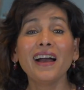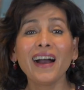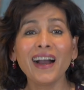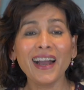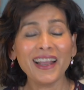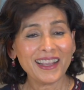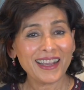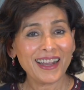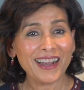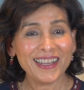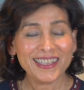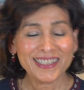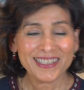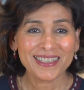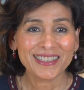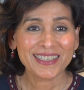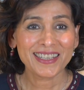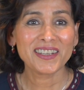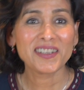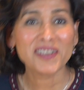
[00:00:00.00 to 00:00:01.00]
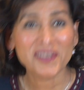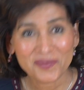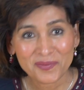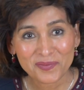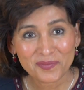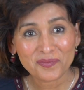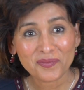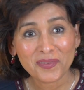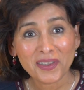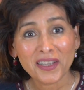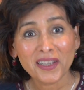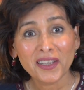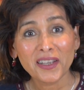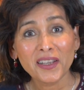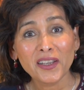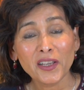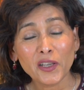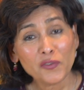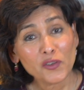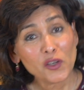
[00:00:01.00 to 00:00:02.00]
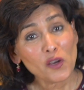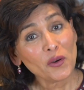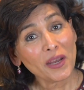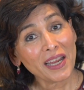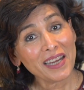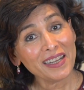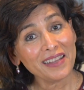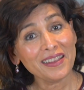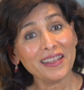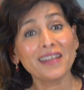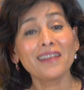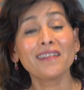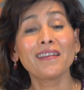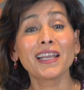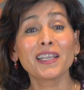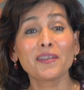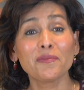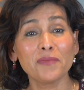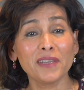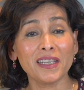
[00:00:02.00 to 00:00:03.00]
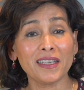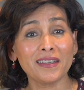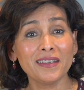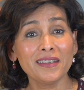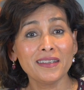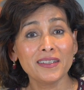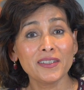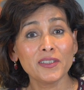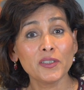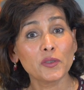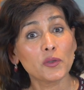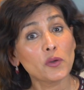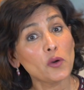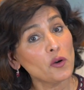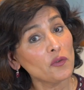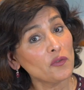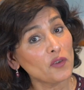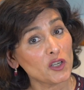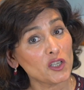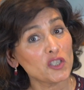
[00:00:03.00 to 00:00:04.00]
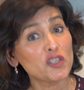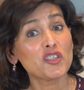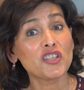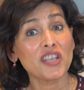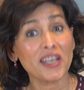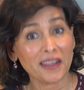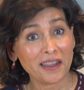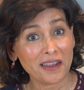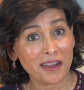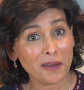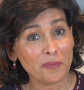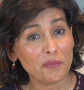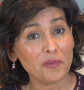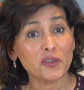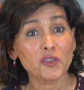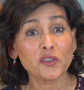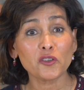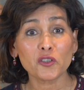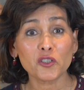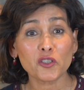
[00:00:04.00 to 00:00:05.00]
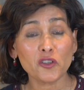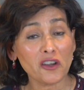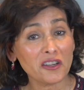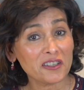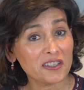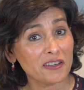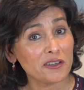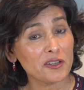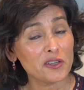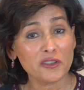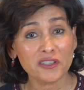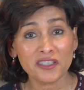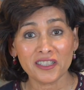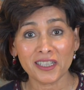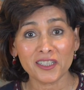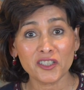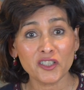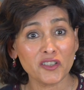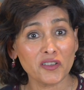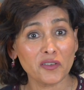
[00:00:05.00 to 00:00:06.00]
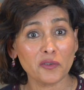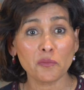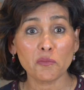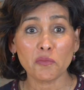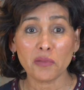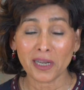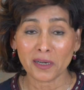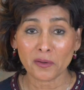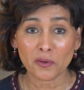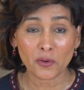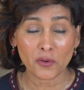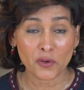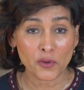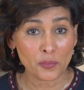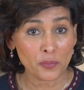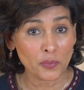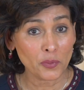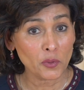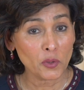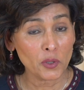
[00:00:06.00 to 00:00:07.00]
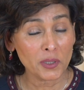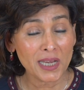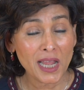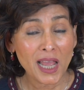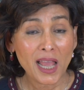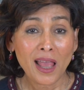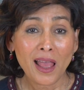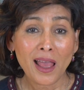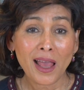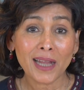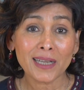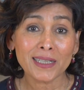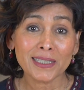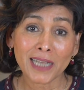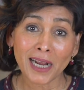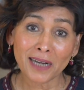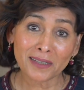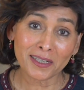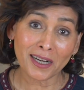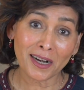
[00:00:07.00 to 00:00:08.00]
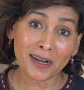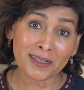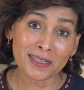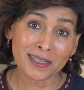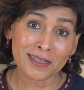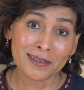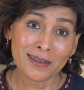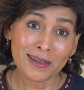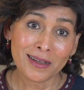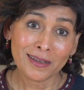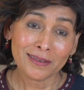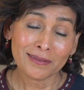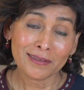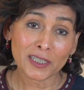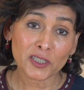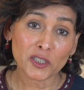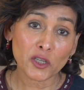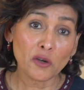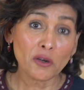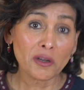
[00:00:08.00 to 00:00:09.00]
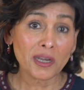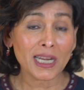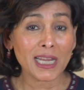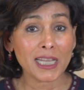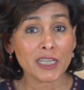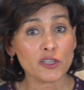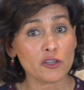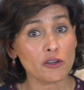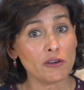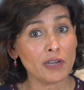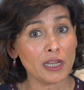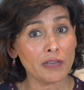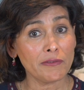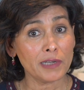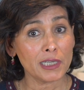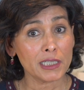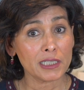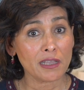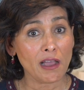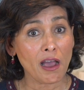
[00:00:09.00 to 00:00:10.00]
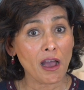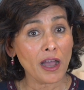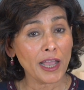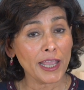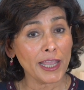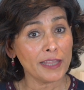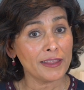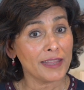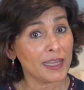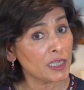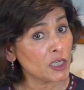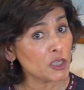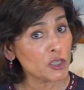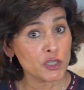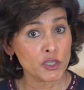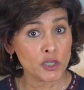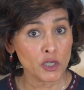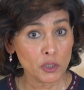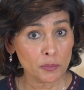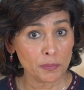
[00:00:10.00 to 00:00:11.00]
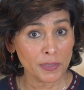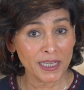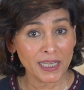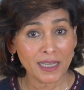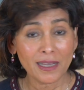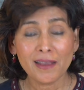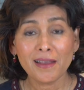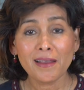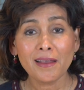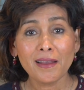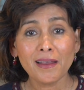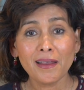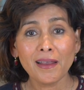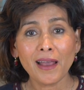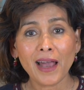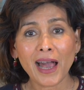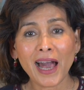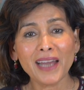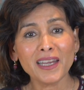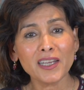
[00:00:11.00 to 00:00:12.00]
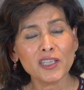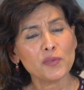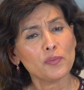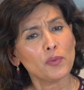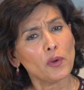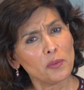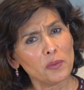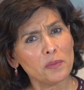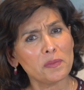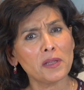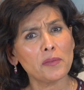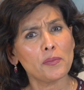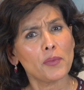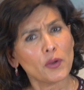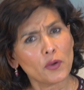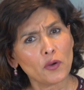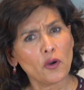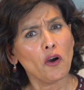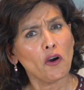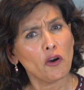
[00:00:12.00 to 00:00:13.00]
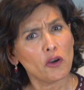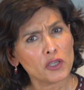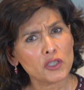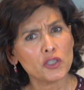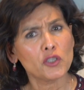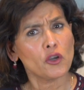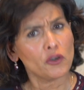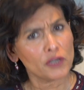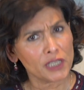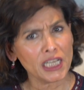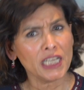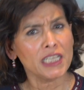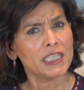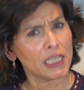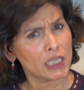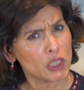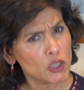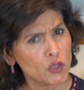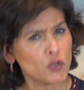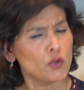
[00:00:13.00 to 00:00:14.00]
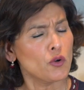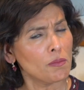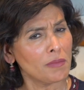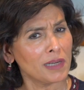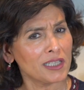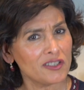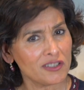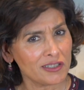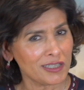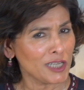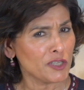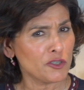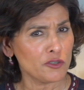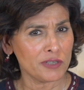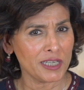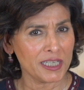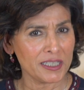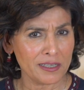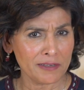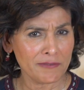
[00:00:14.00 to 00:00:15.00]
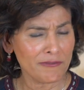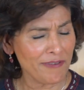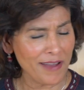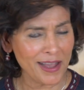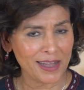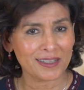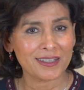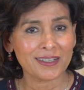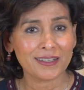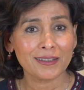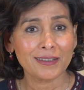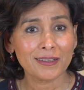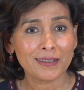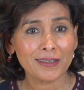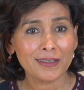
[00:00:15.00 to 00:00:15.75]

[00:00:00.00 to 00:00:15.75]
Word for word: Hi guys, if you're anything like me, you go for a checkup and your doctor looks at your blood report and tutters that your cholesterol level is higher than it should be, and it's probably because you're eating too much saturated fat.